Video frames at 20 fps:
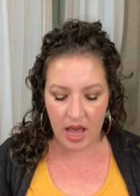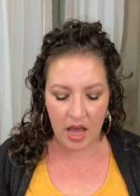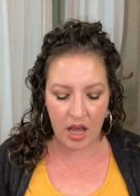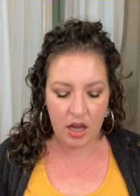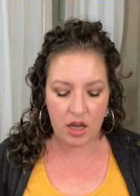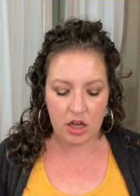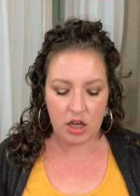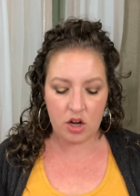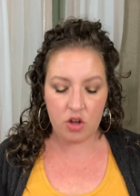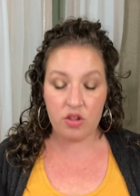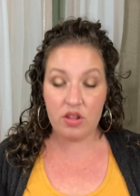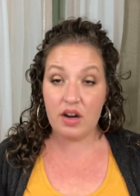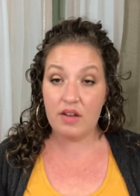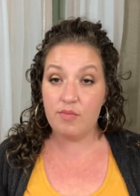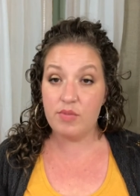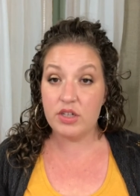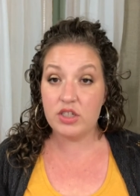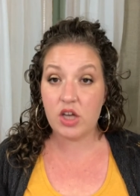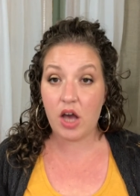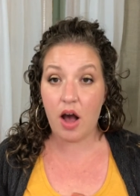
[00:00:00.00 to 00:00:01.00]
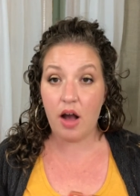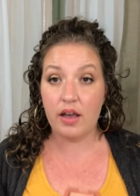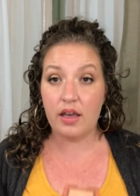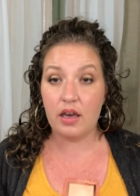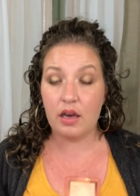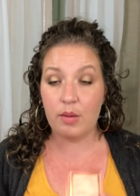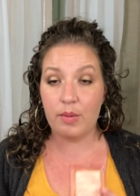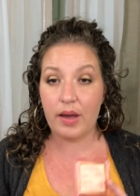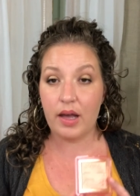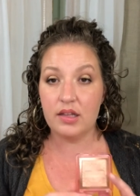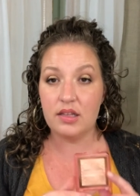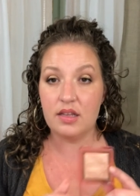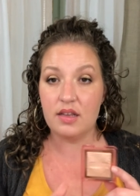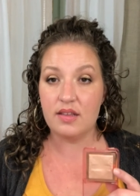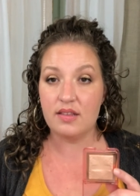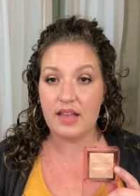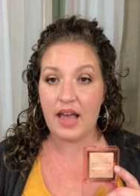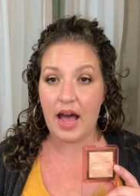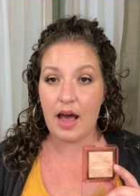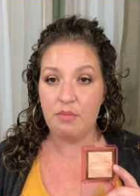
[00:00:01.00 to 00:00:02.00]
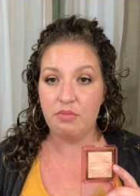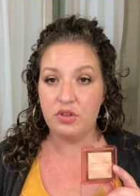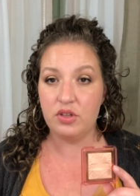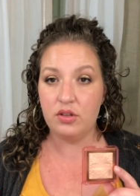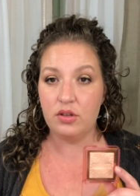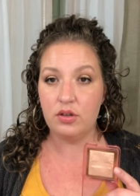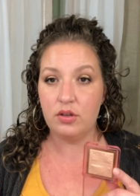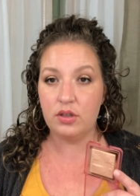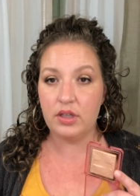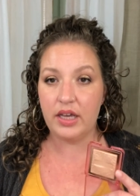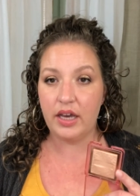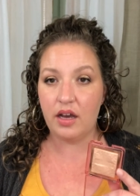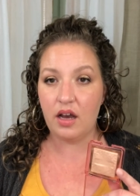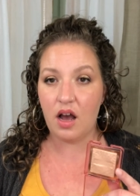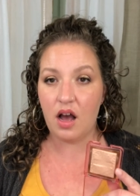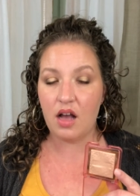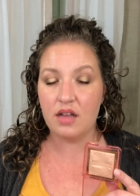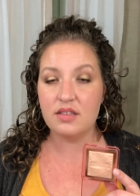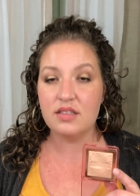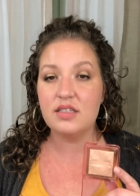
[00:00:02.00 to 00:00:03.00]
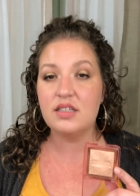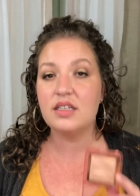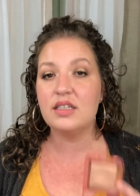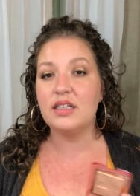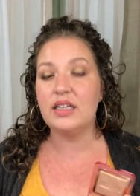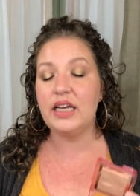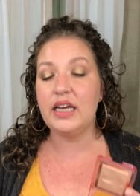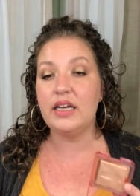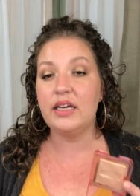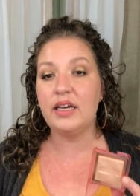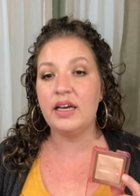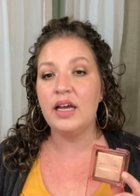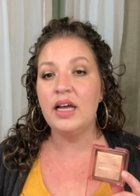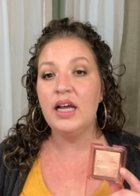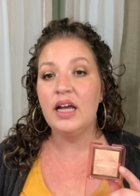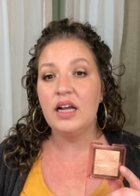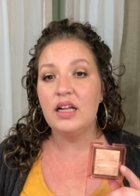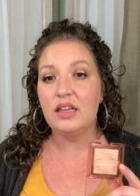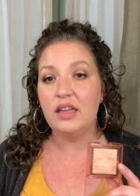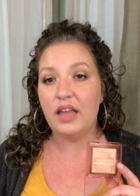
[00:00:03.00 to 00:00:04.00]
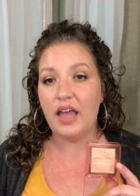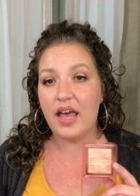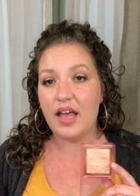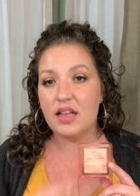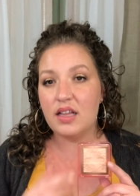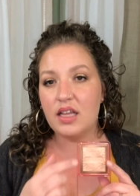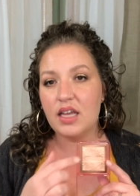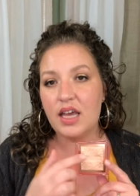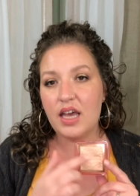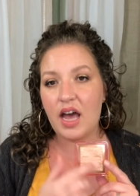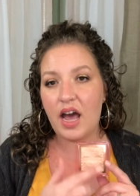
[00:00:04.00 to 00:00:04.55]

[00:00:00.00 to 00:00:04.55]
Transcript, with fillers: You know that I've been talking about this absolutely constantly lately.